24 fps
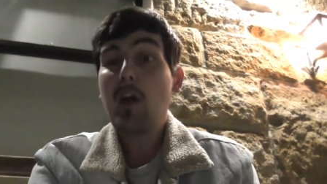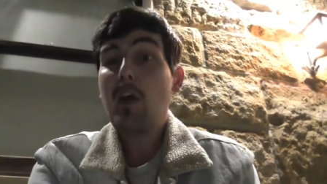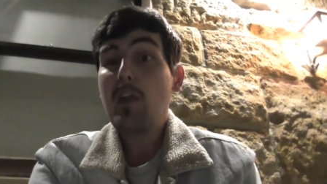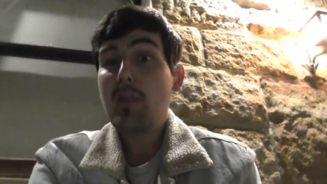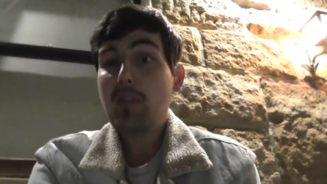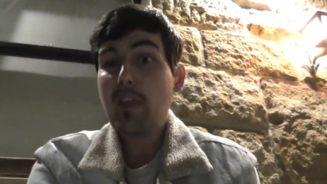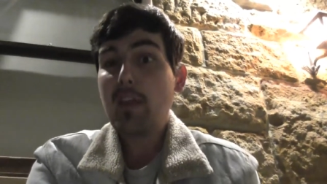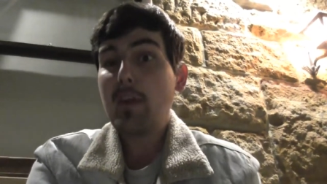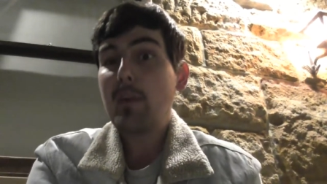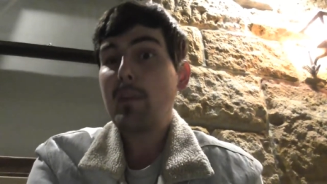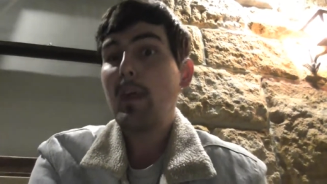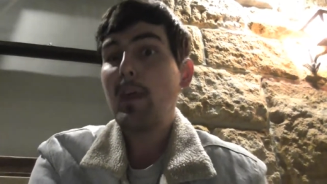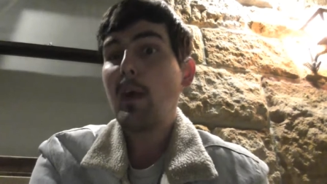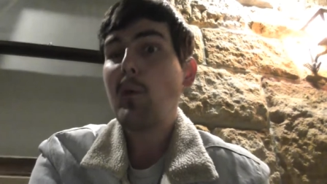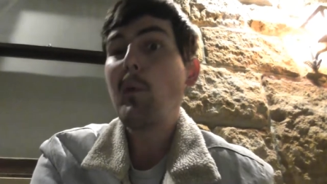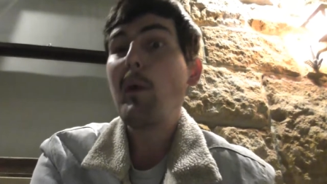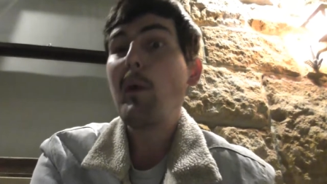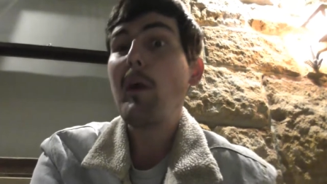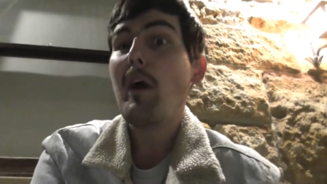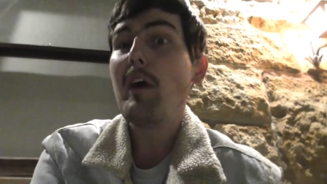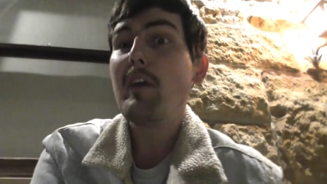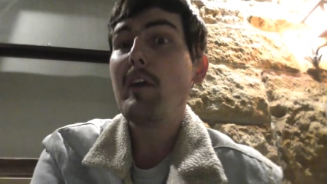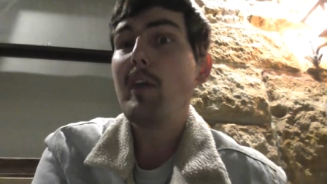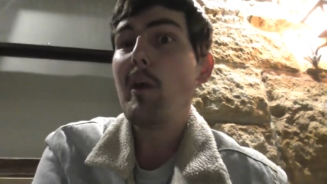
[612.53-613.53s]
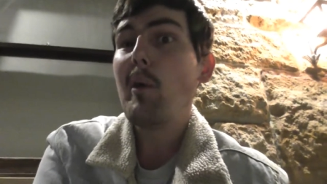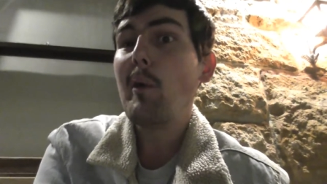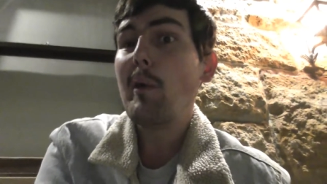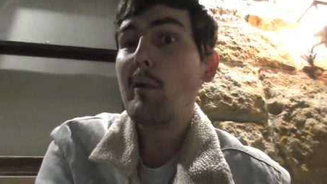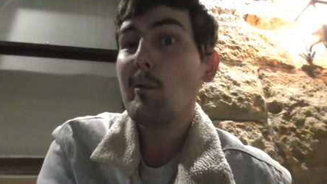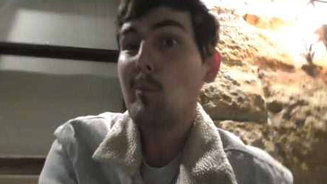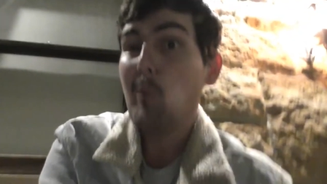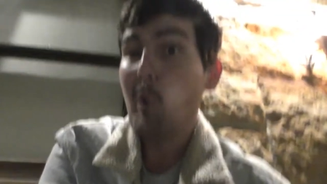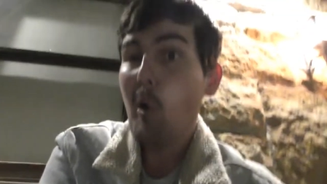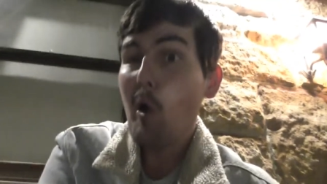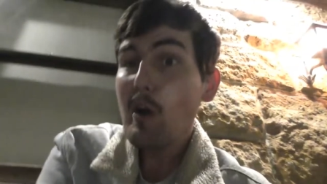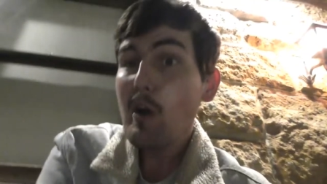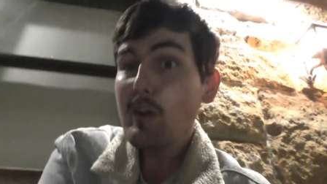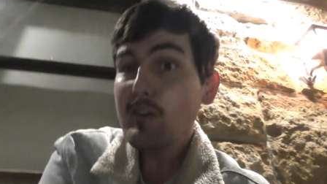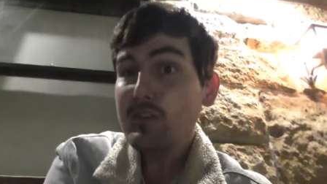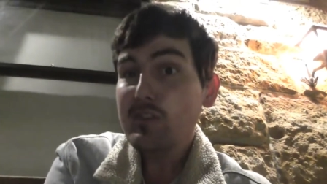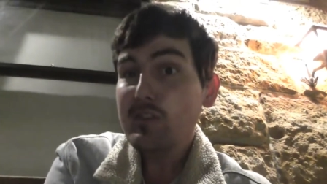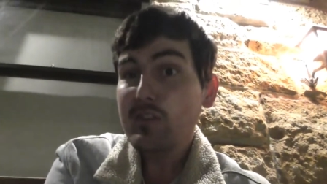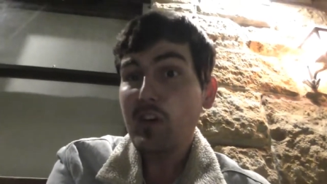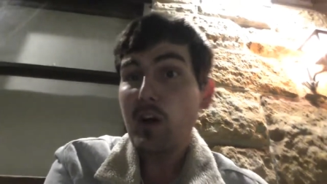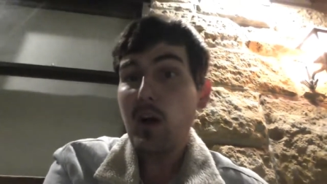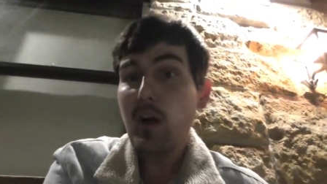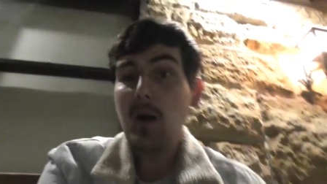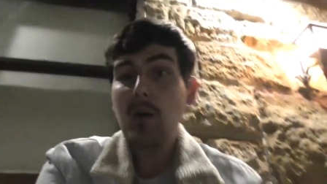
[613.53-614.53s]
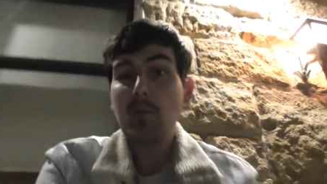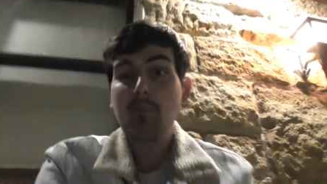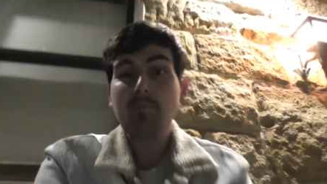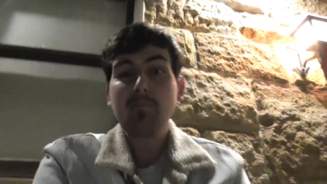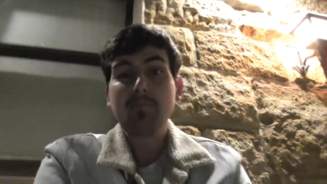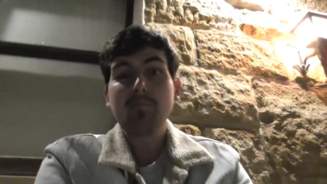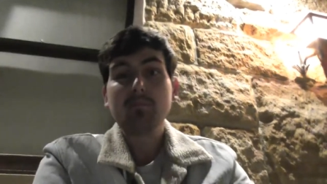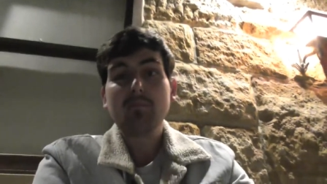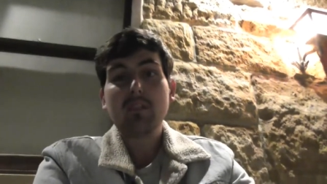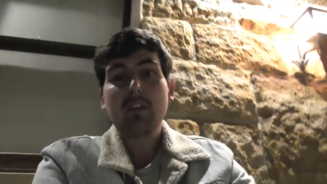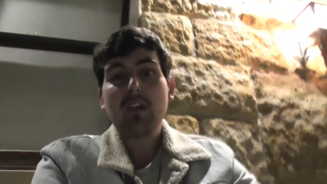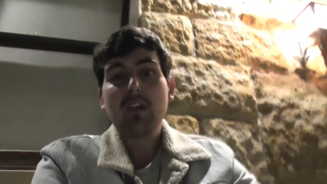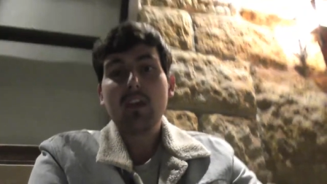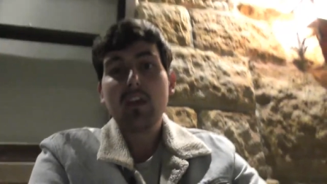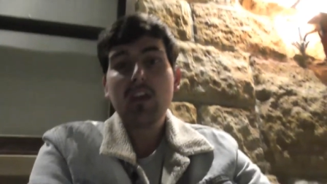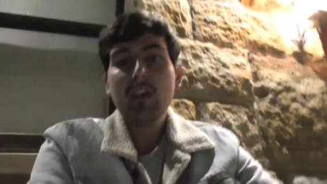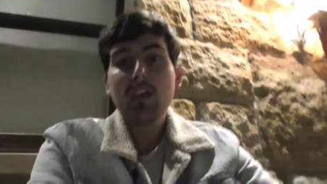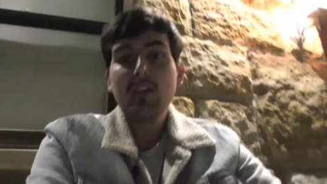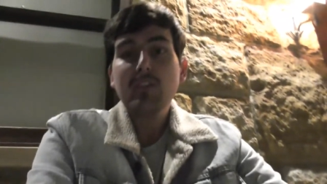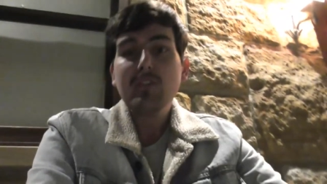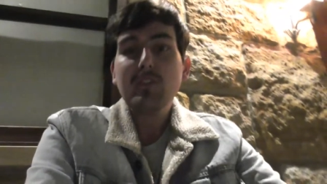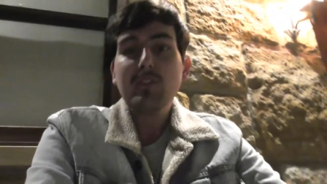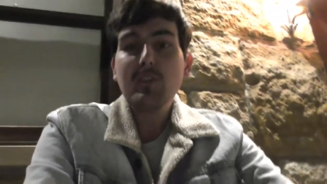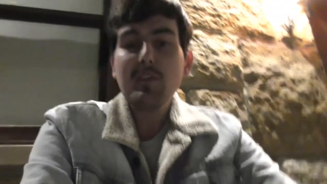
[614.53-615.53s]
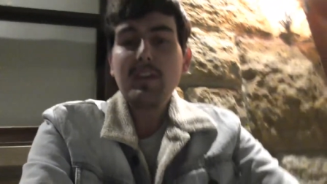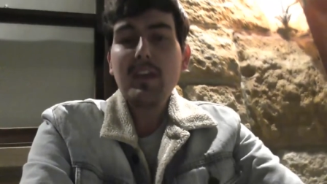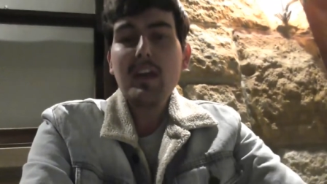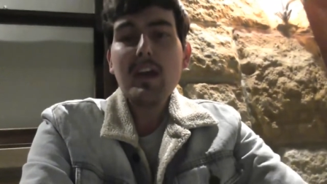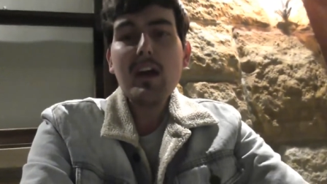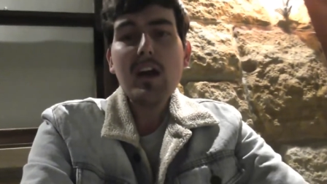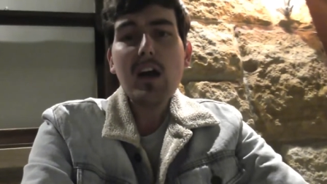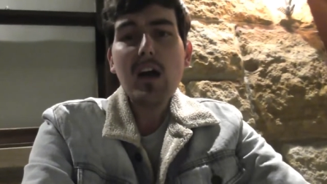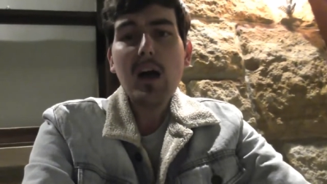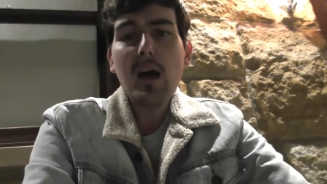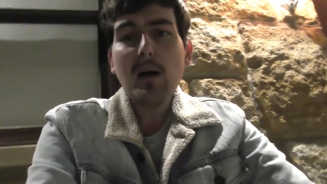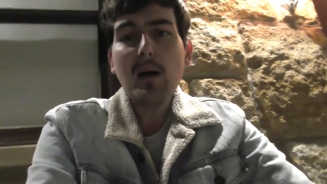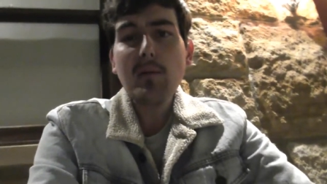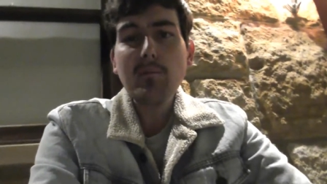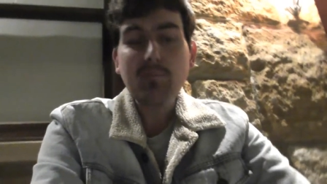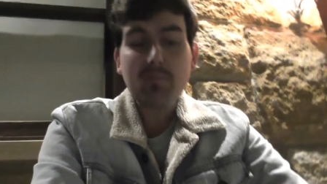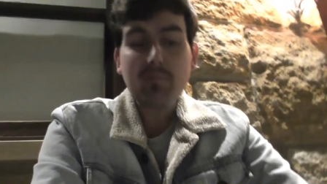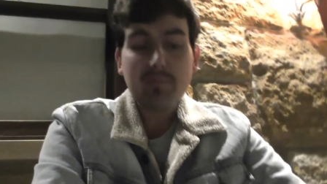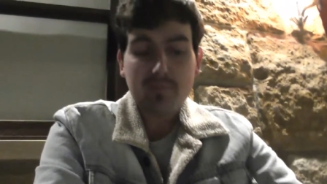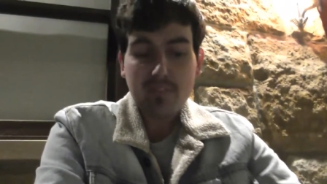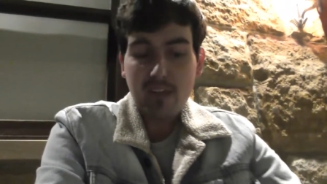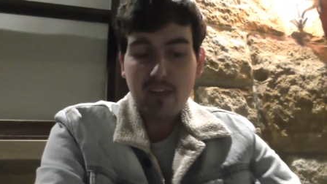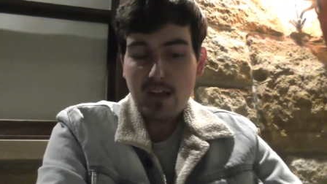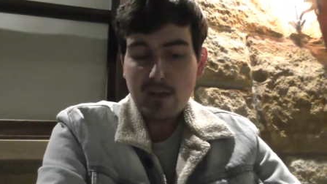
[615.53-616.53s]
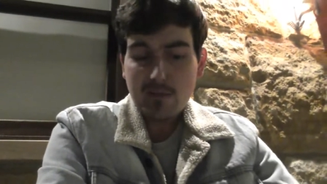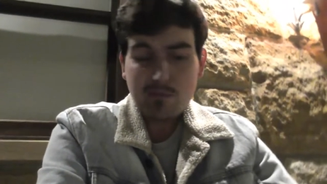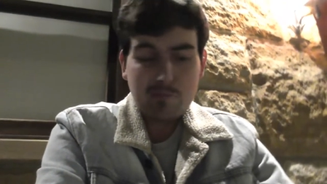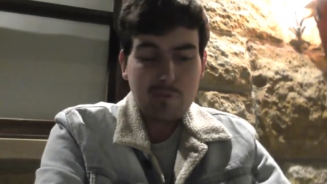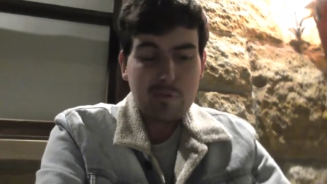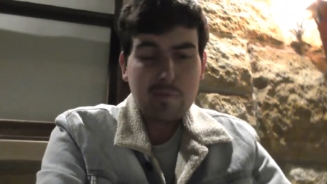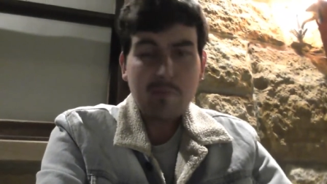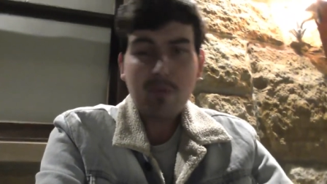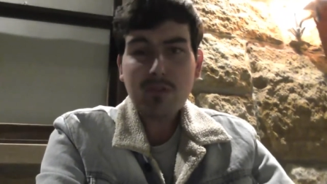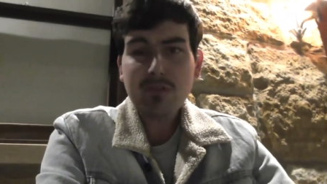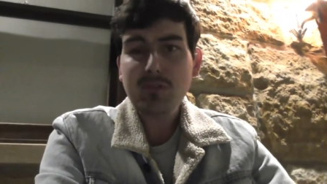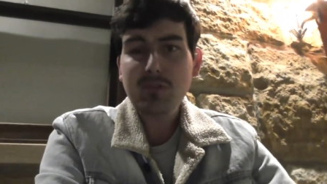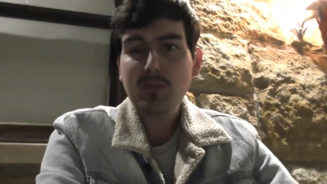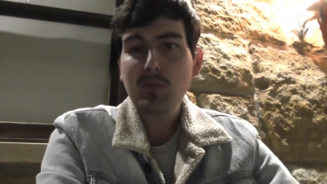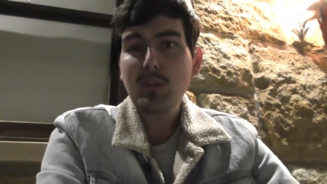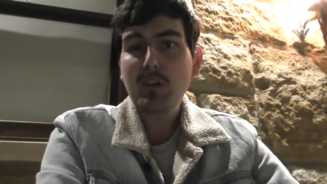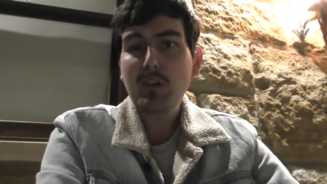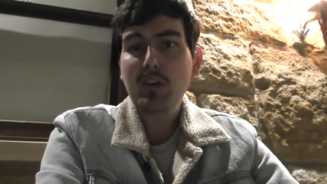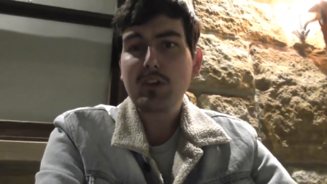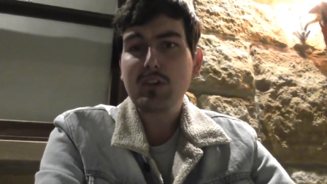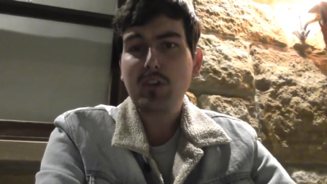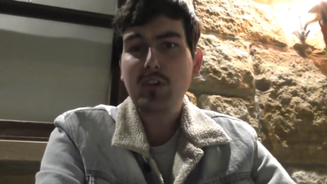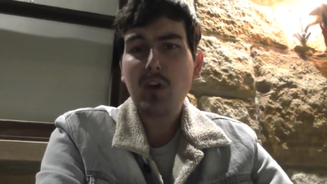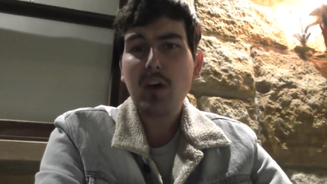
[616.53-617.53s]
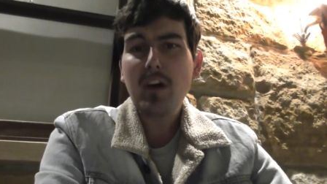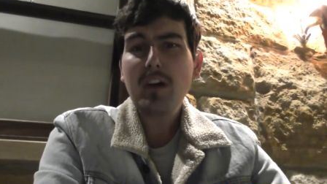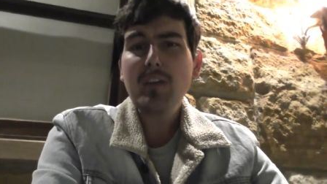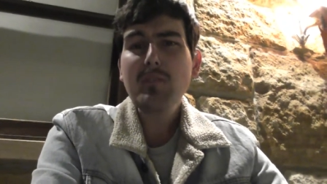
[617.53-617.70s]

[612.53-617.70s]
that way I know it works. That's pretty much all I got.